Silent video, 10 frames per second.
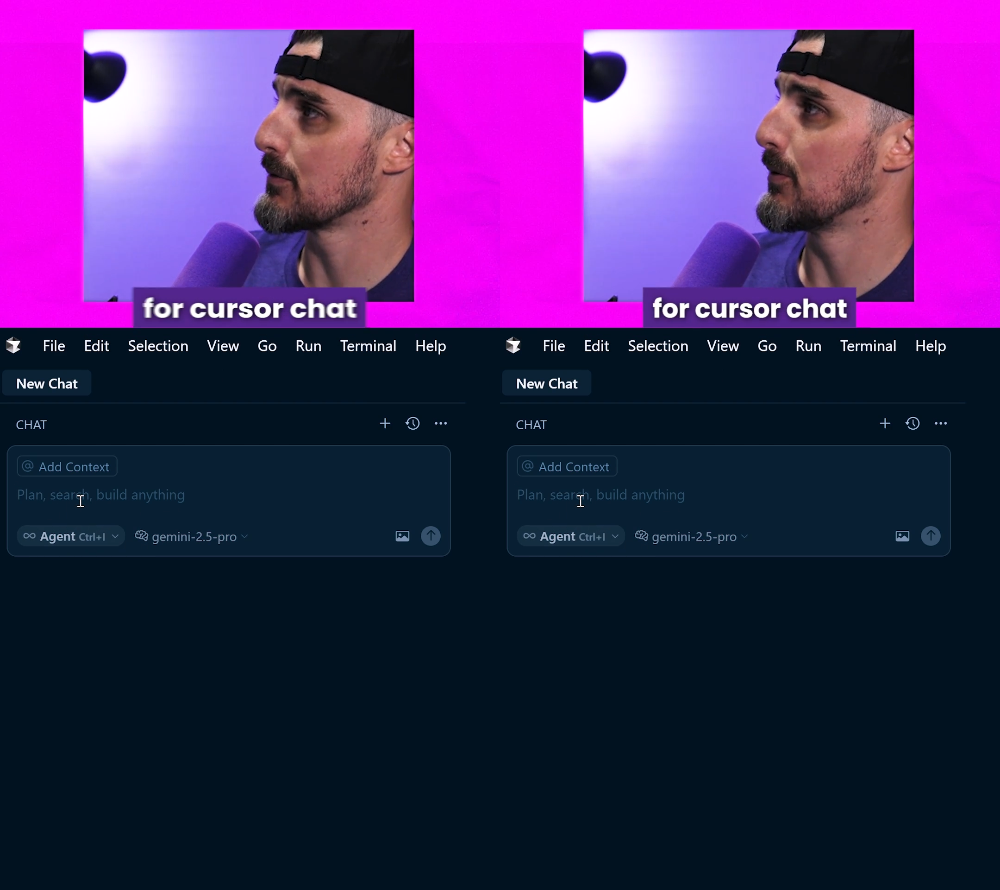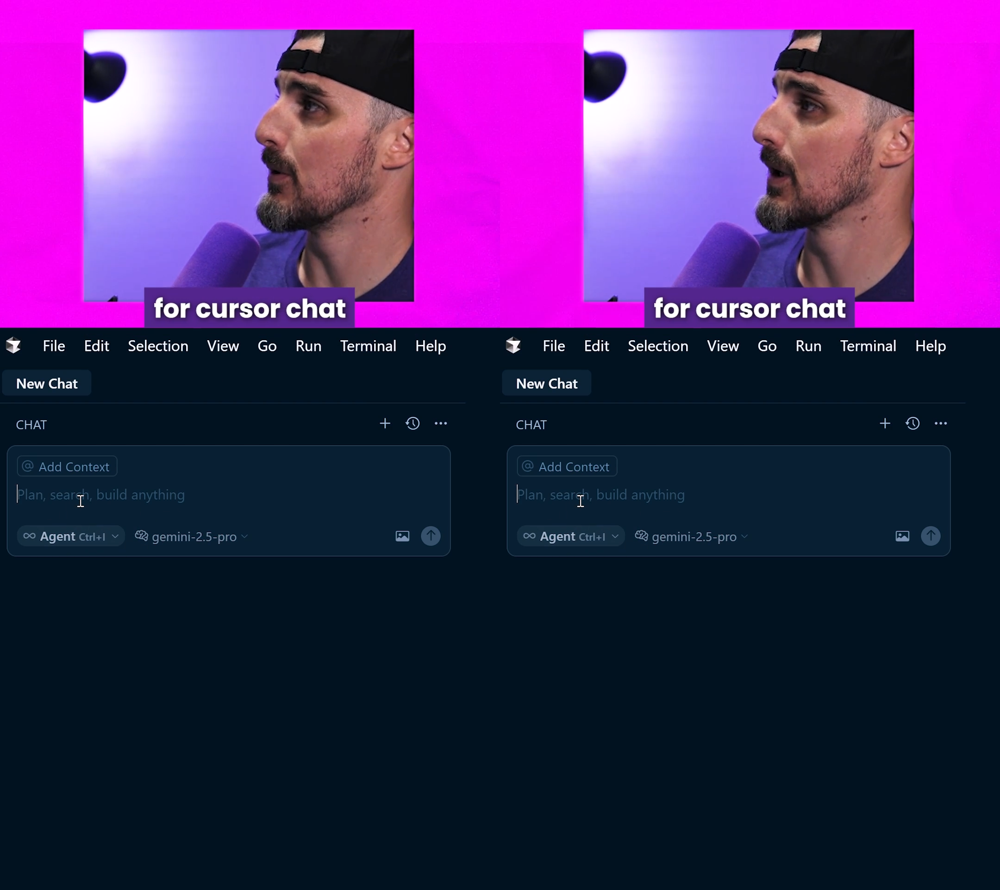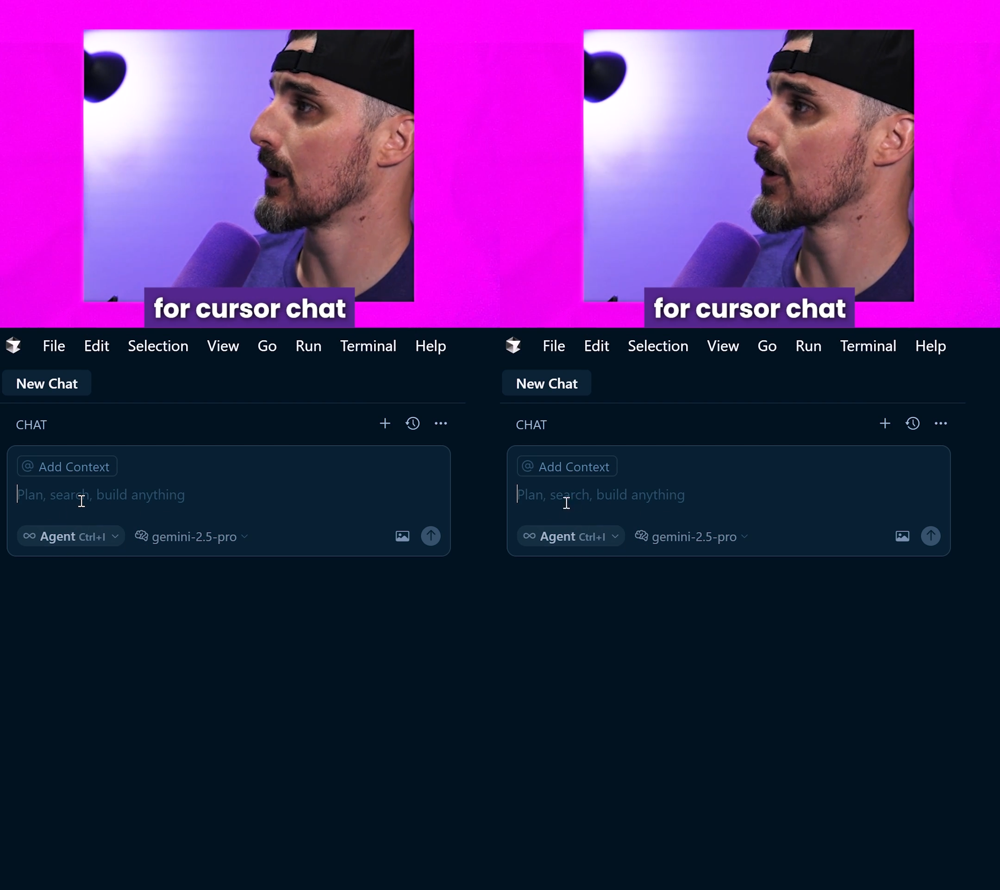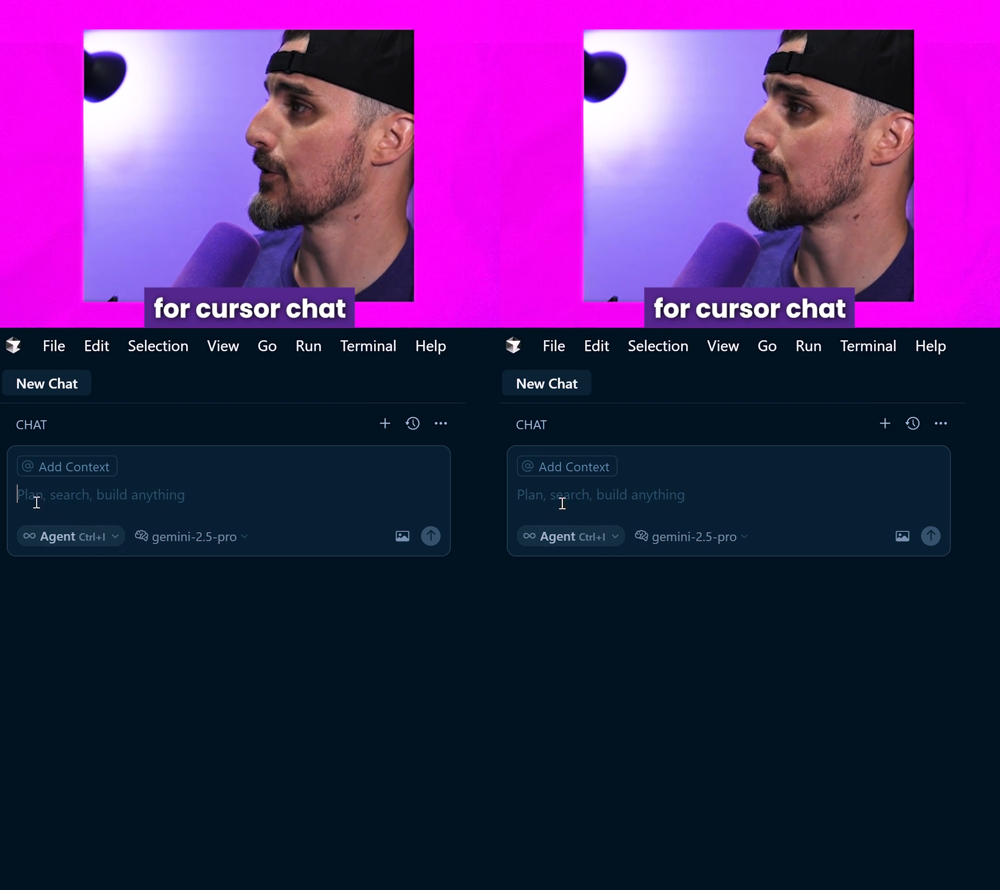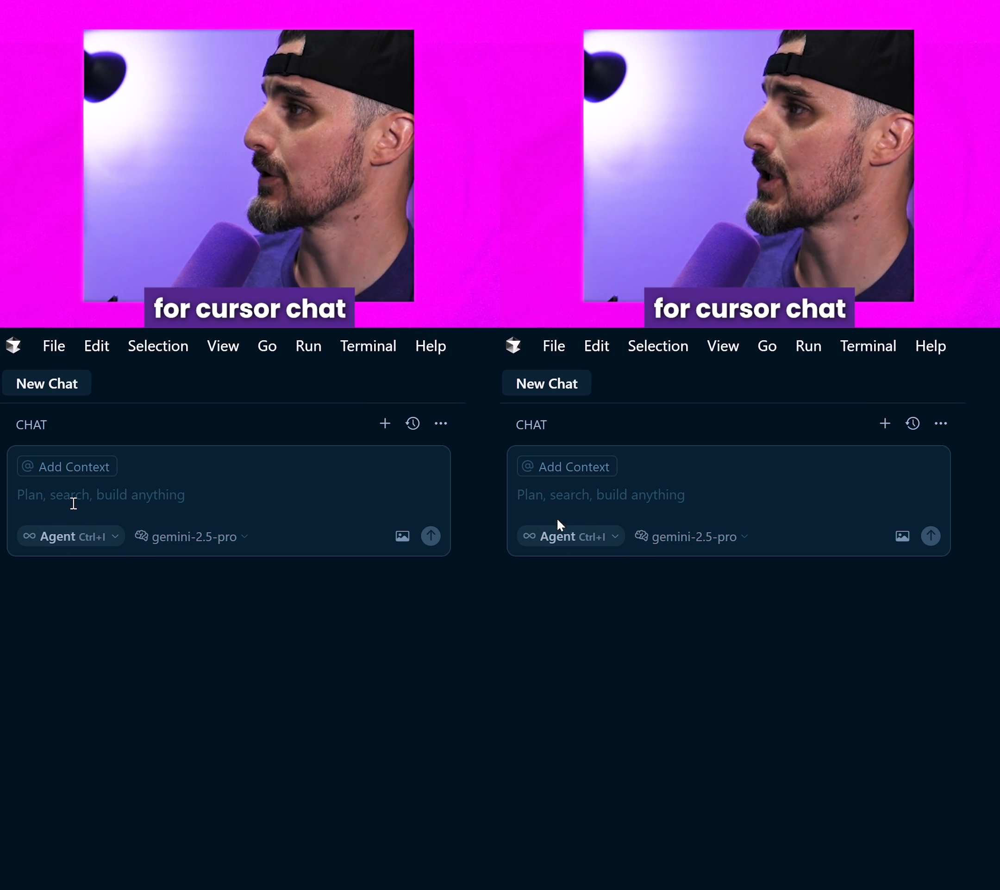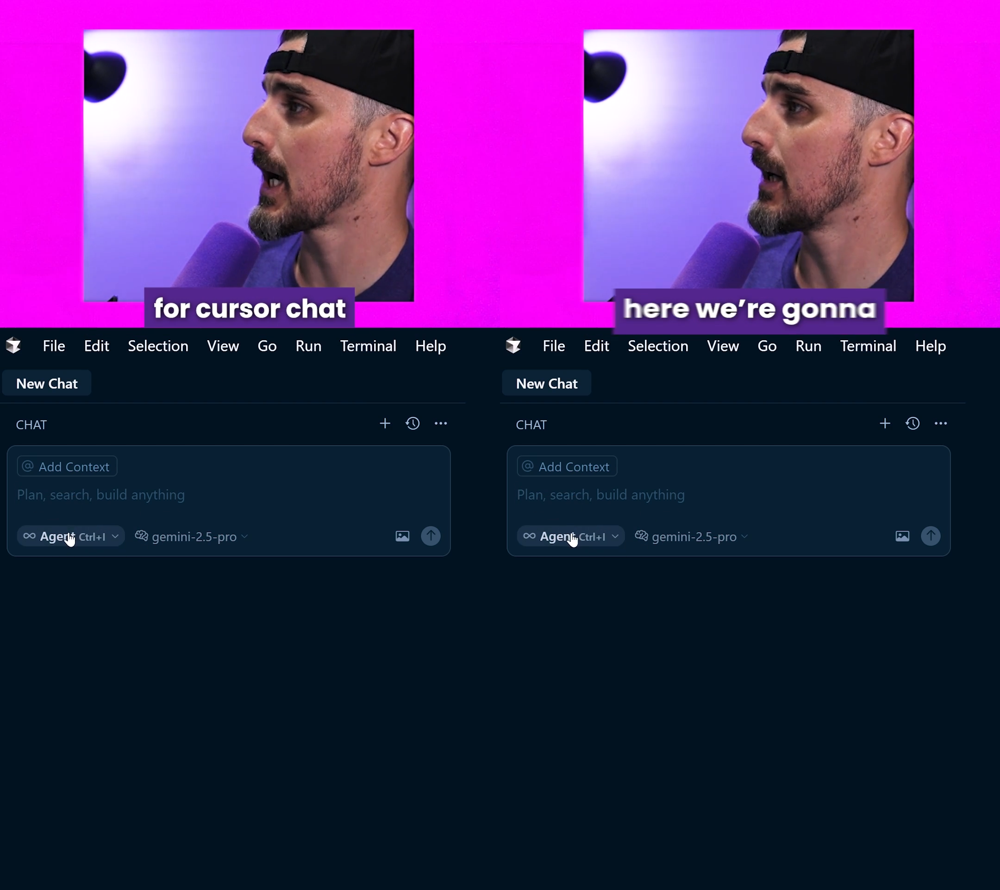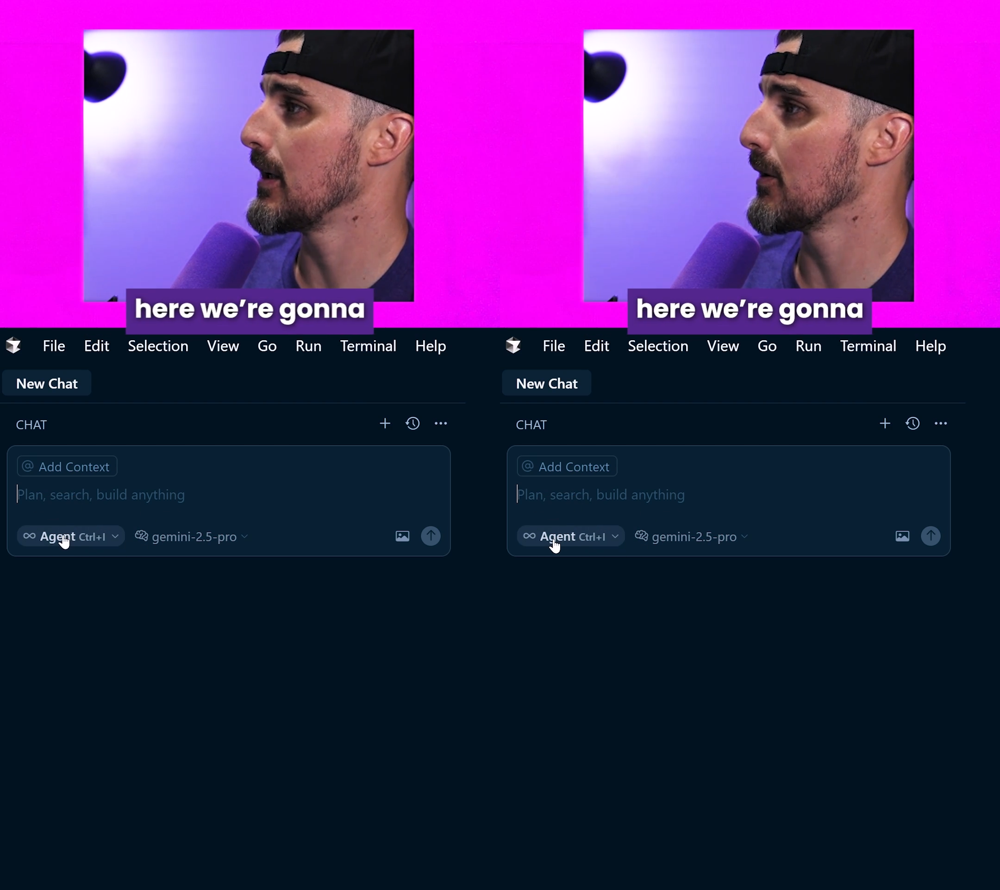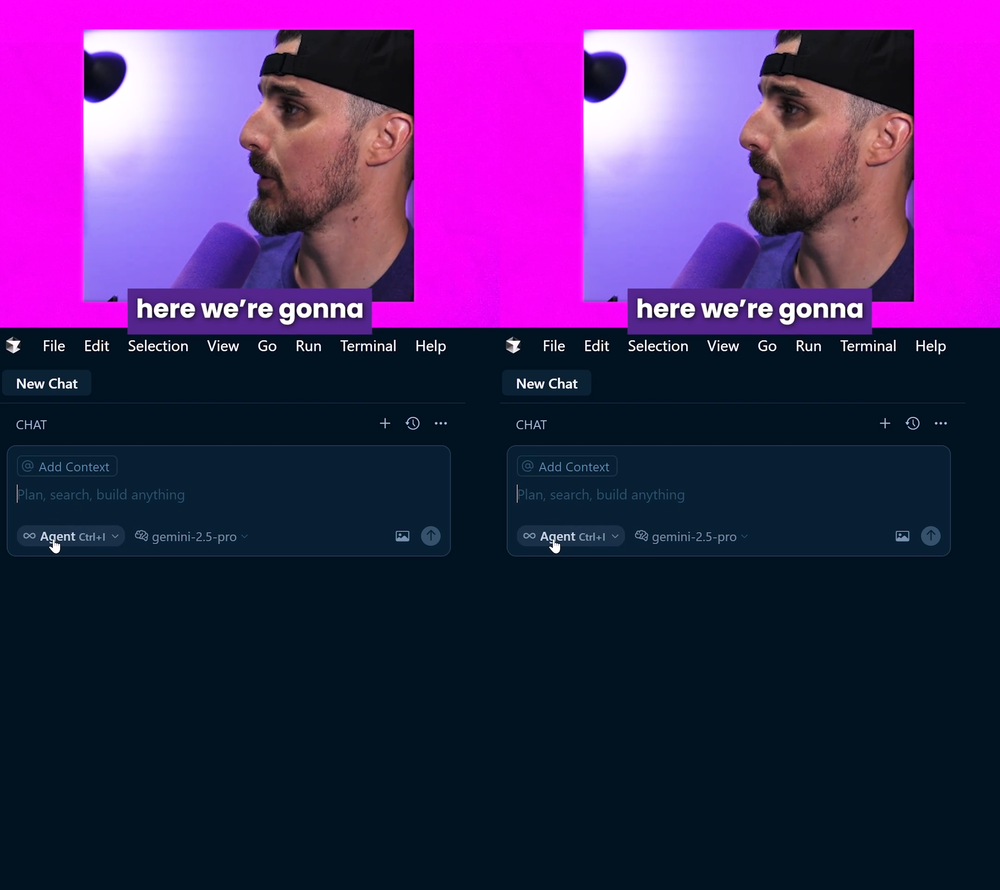for Cursor chat here.